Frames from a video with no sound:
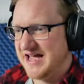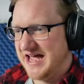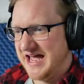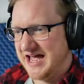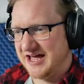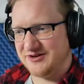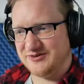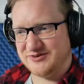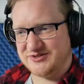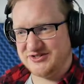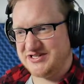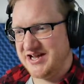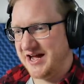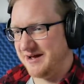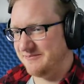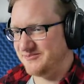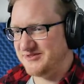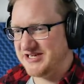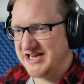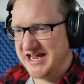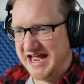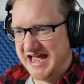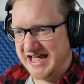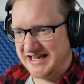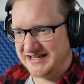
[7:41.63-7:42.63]
I'm
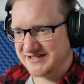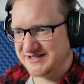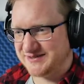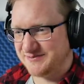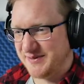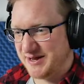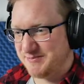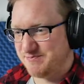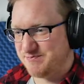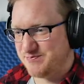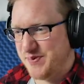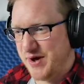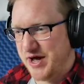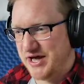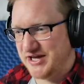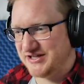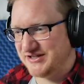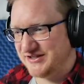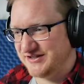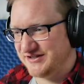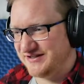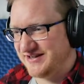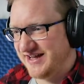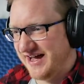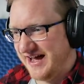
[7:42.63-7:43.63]
tense. My butt,
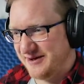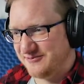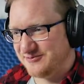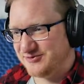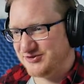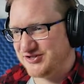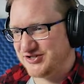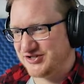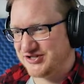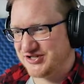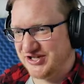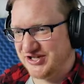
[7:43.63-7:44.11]
I was just